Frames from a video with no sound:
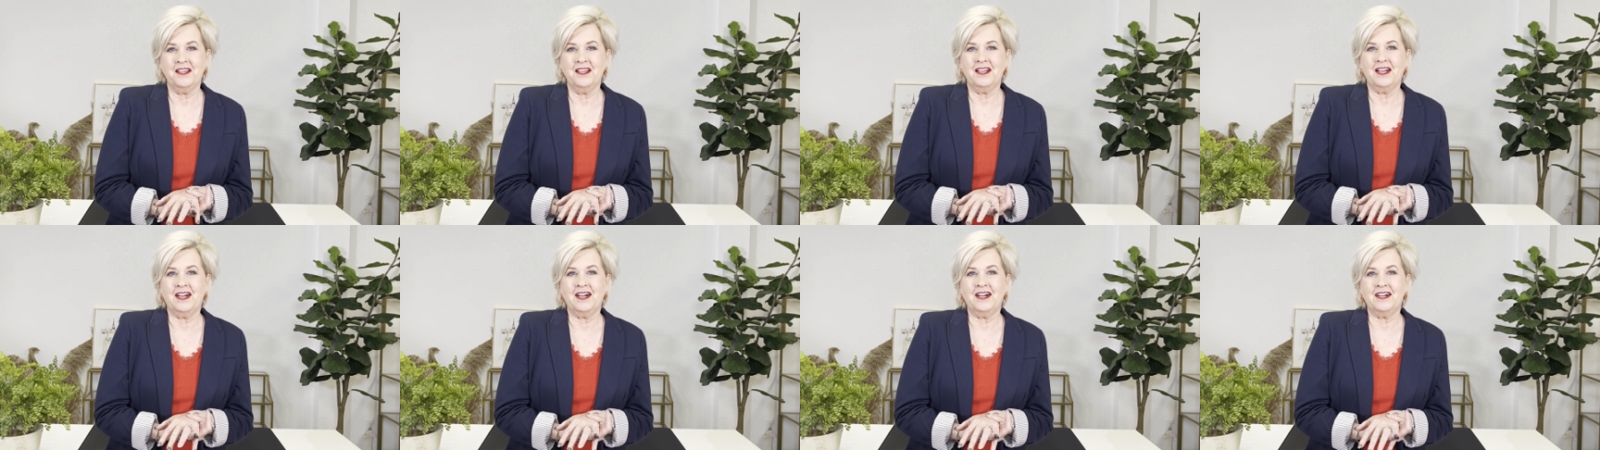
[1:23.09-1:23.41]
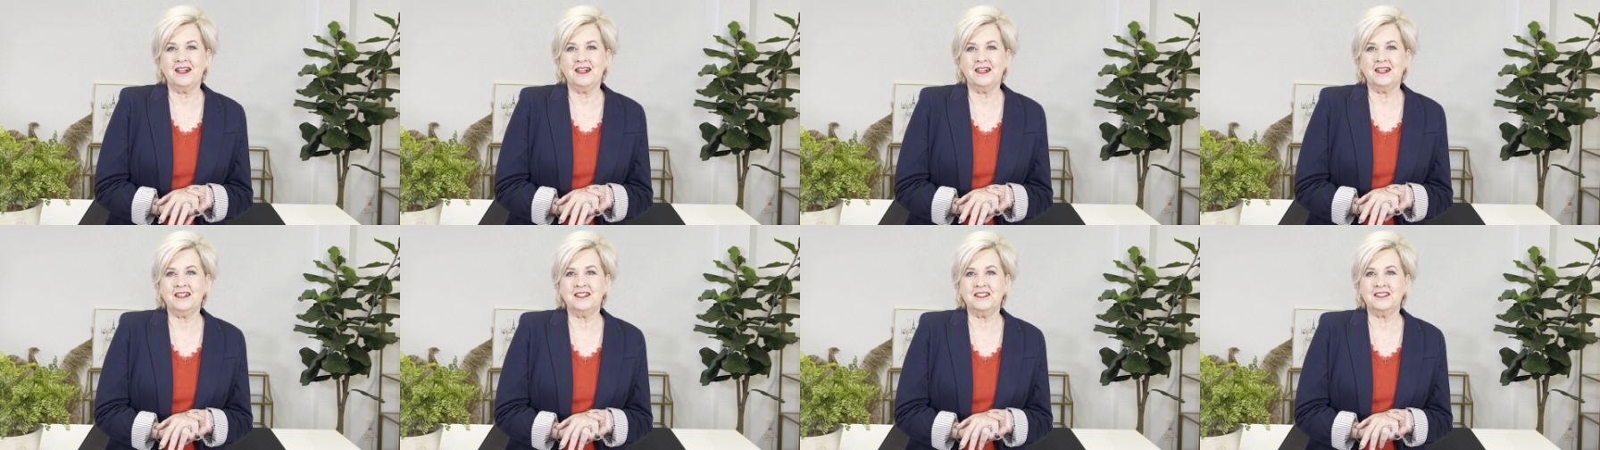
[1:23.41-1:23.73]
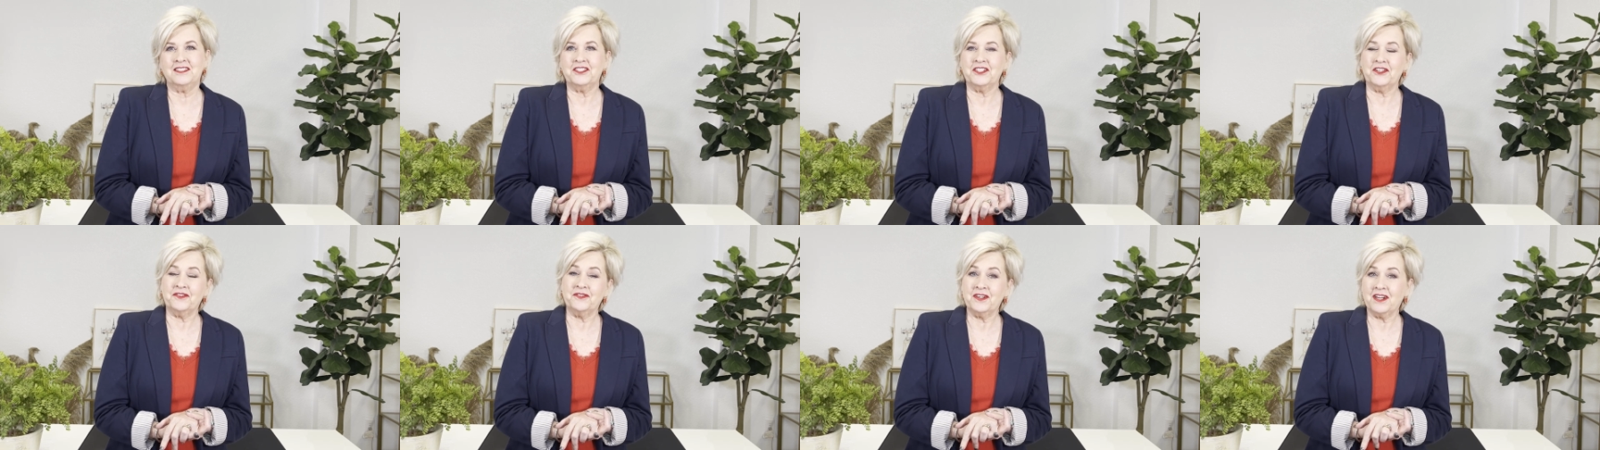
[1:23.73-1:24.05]
Uh,
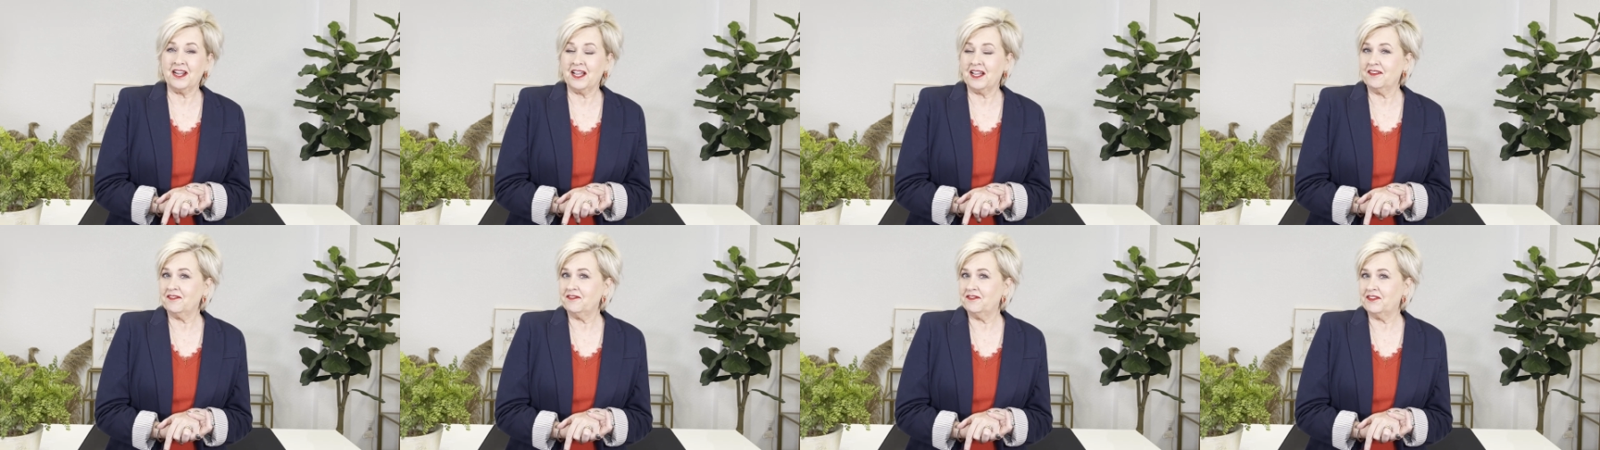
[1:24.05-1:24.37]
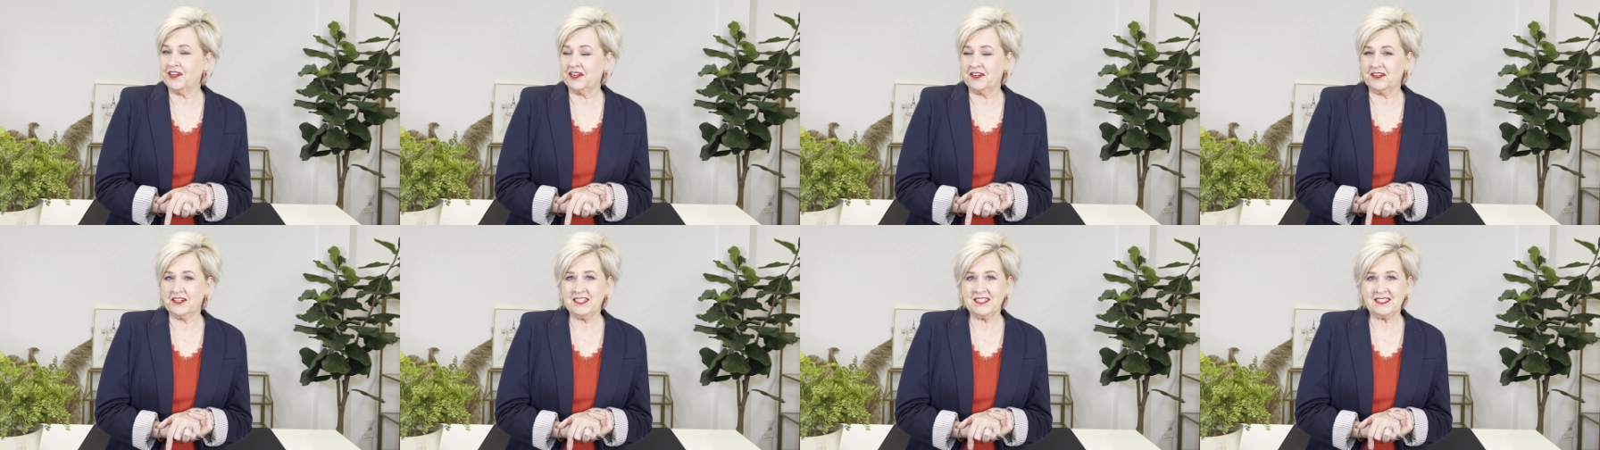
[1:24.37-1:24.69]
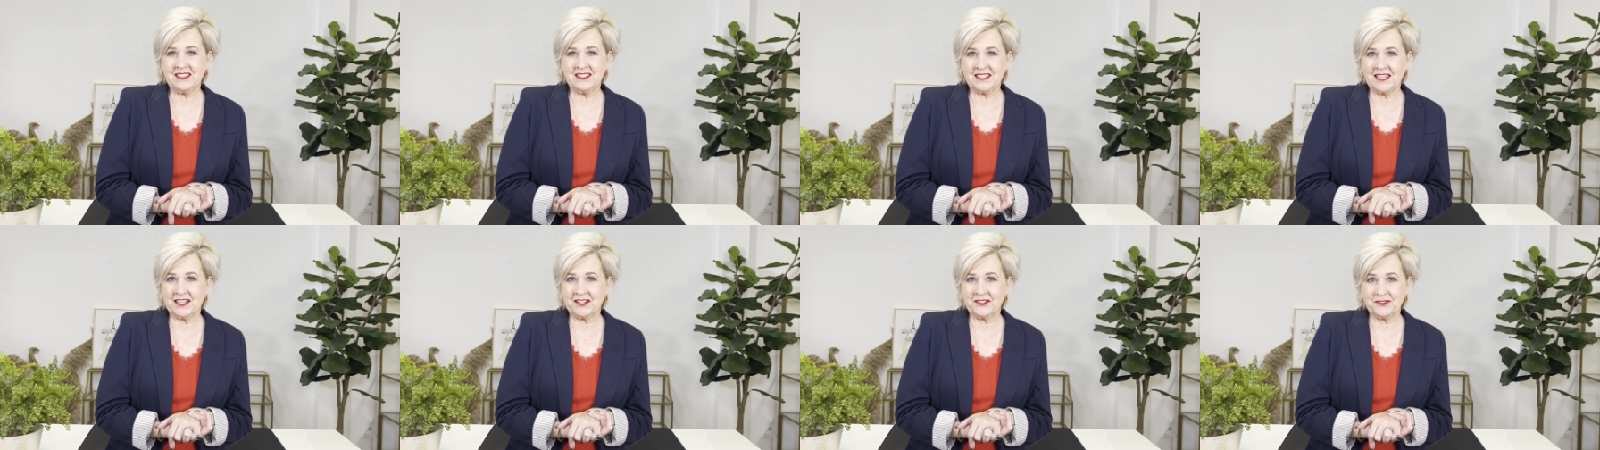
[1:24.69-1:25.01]
Joe and I very
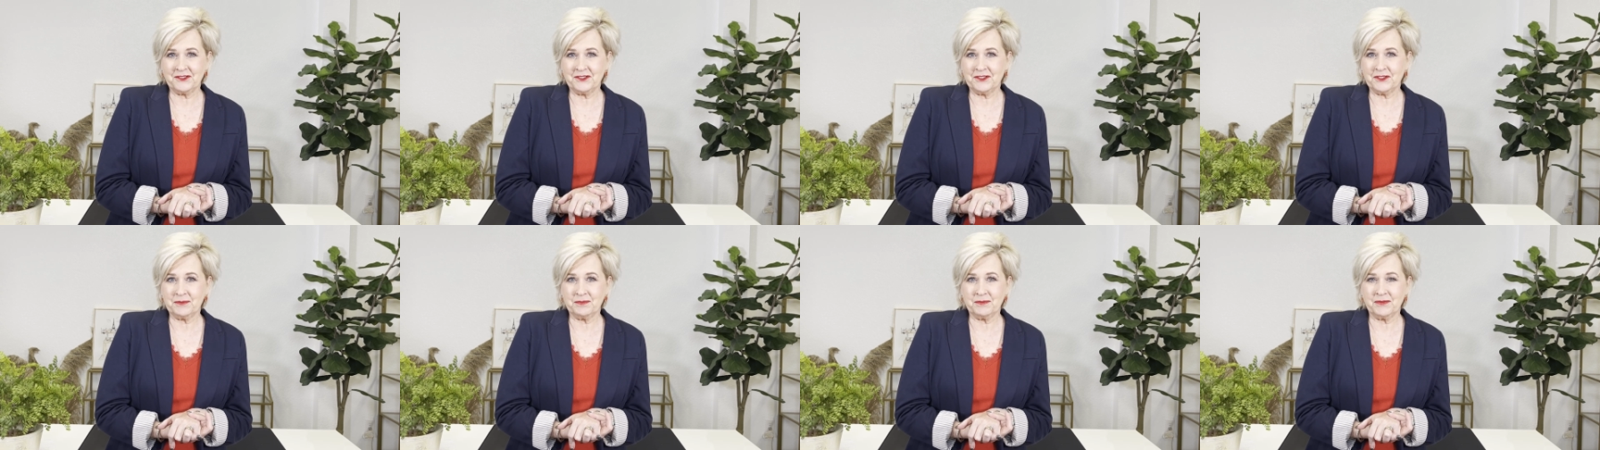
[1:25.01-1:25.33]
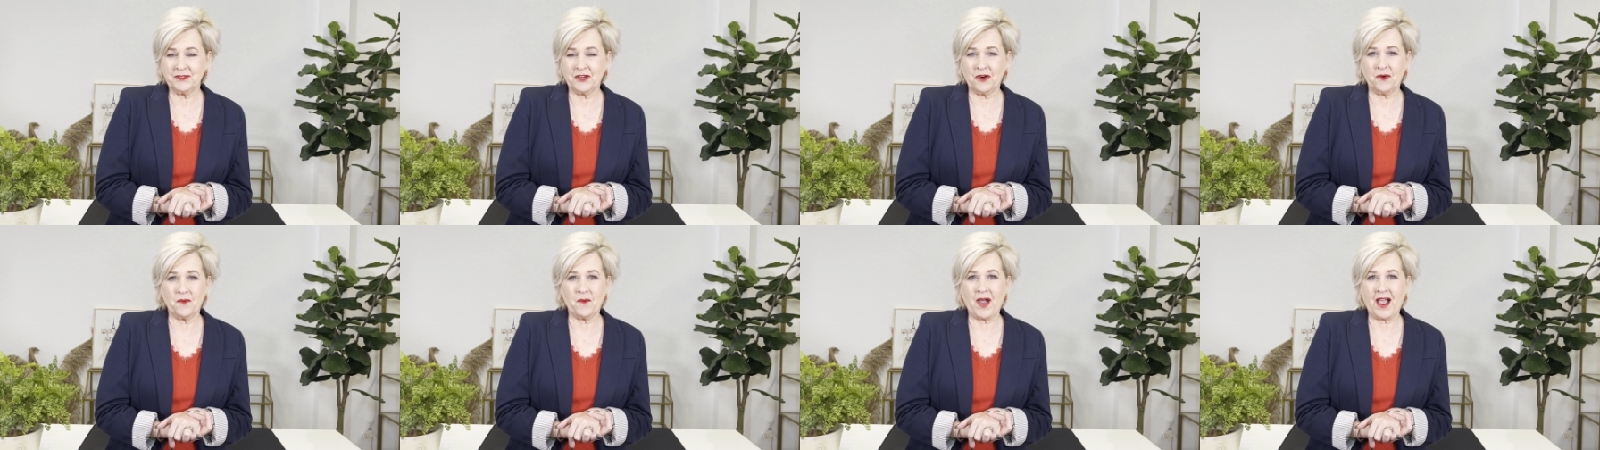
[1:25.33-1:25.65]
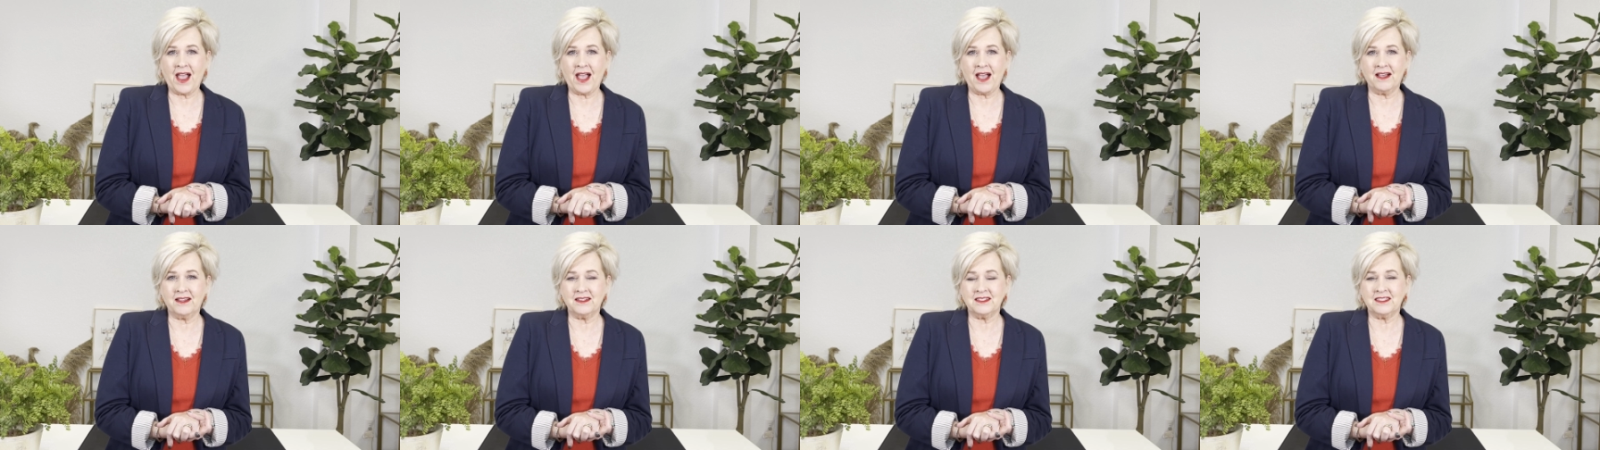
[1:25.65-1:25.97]
seldom go
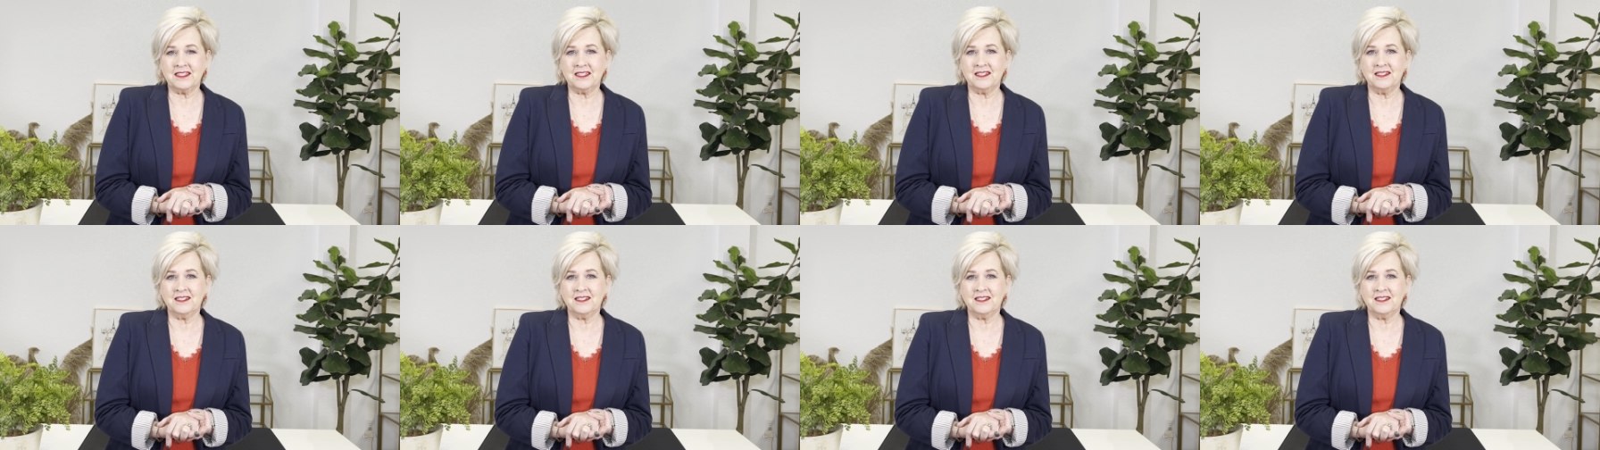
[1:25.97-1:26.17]
out